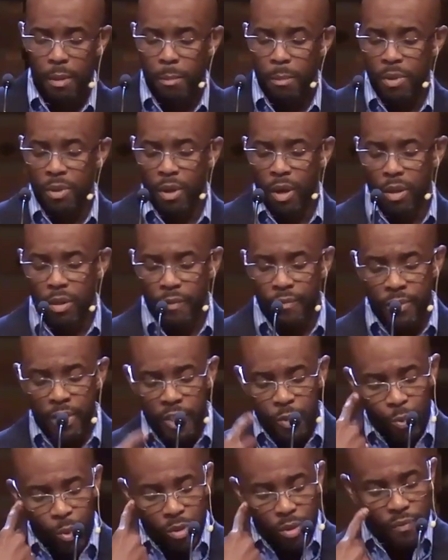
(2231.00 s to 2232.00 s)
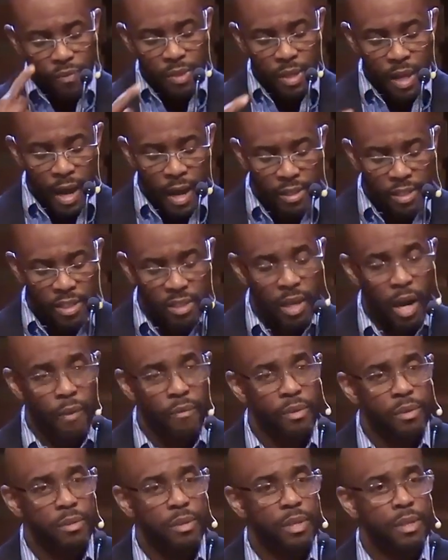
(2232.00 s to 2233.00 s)
But all of this was of God's
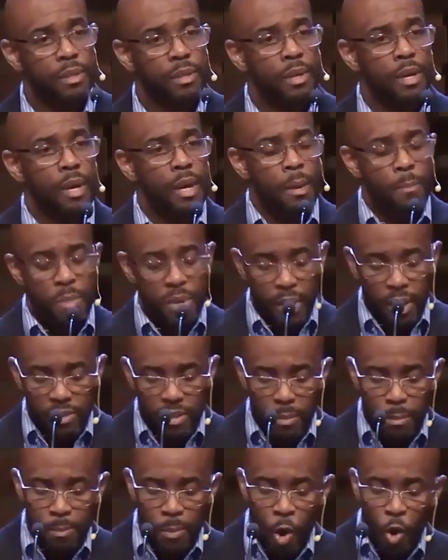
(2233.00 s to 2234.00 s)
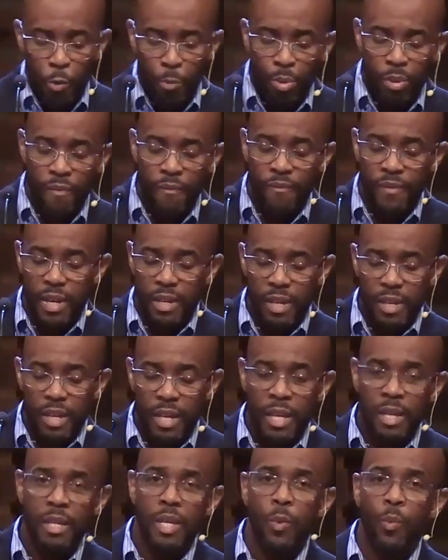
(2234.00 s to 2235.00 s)
sovereignty, because it both prevented
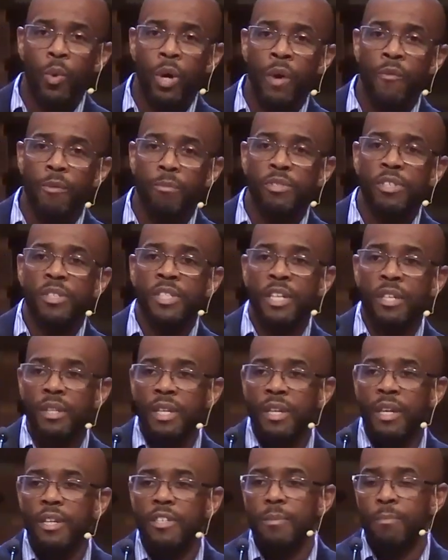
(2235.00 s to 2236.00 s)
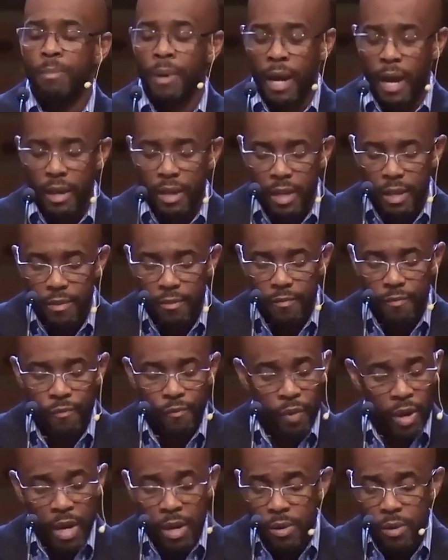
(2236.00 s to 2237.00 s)
anyone from stealing his body,
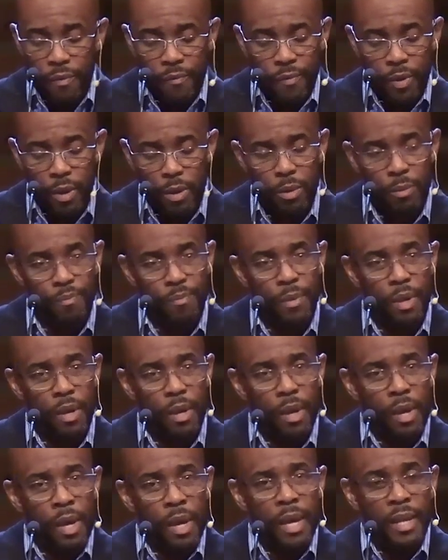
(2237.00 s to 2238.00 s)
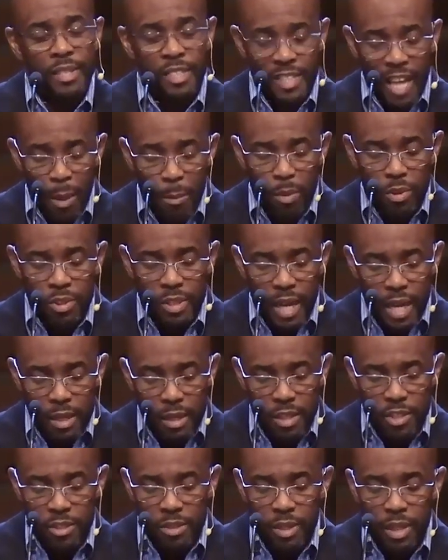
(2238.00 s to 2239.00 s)
friend or foe, and
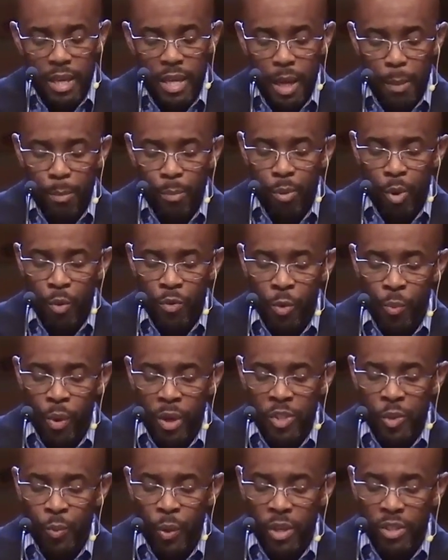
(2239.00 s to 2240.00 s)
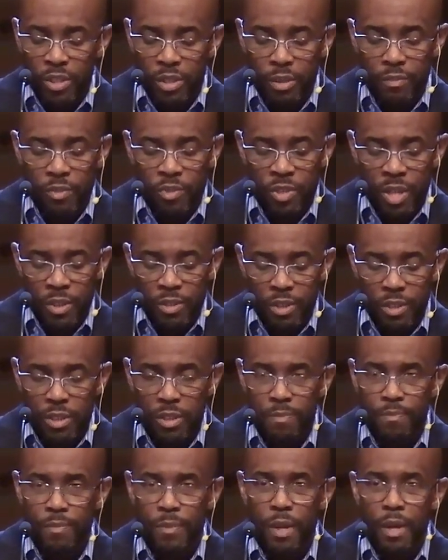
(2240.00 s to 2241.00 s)
simultaneously helped prove the resurrection of
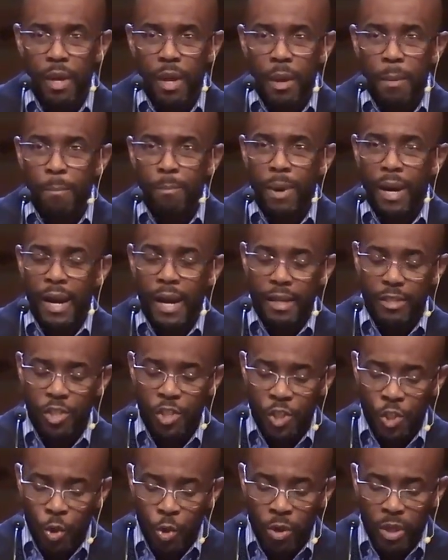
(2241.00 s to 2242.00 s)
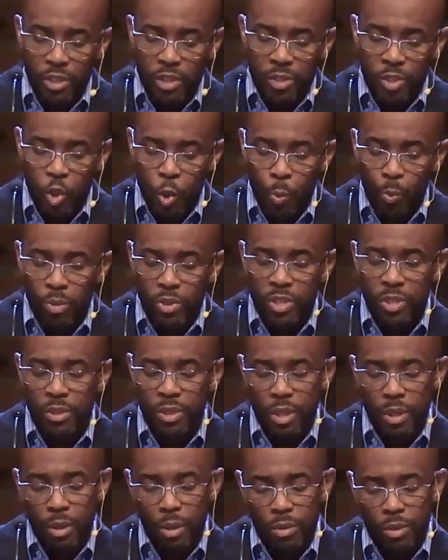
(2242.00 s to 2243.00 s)
Jesus by ensuring his tomb was
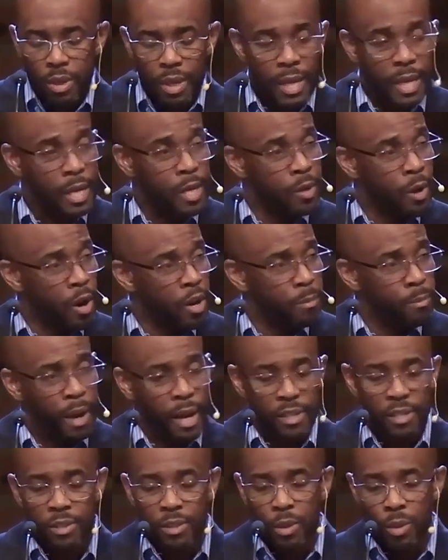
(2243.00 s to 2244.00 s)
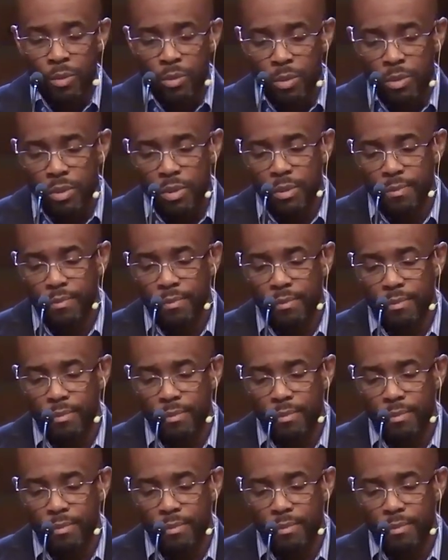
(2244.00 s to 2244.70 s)
sealed and guarded by soldiers.